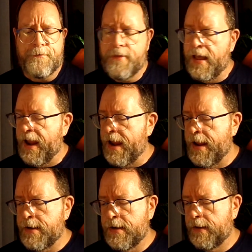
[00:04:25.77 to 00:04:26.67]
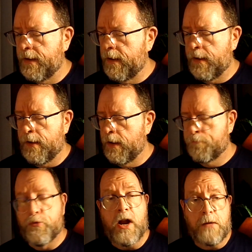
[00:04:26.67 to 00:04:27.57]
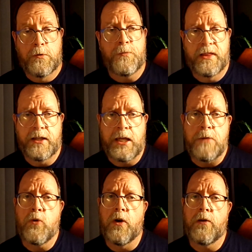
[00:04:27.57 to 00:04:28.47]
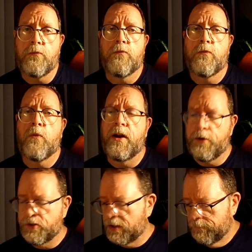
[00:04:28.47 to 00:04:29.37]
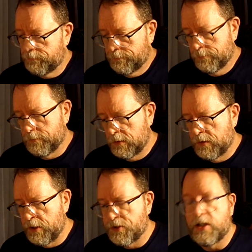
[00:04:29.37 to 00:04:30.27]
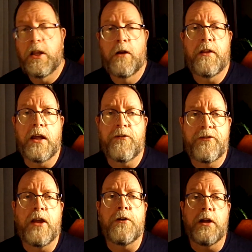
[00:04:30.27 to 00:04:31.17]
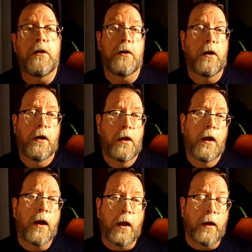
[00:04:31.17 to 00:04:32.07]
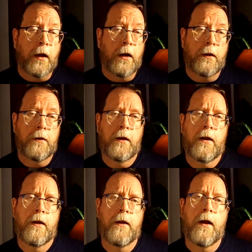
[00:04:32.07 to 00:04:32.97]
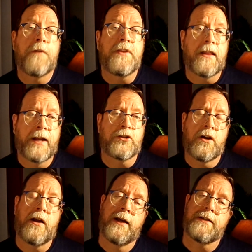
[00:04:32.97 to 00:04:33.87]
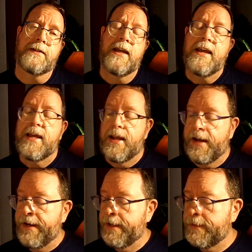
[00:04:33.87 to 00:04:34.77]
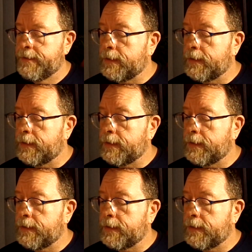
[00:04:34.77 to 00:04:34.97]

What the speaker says: and a problem with the keyboard where there's clearly a failure uh, of the electronics. And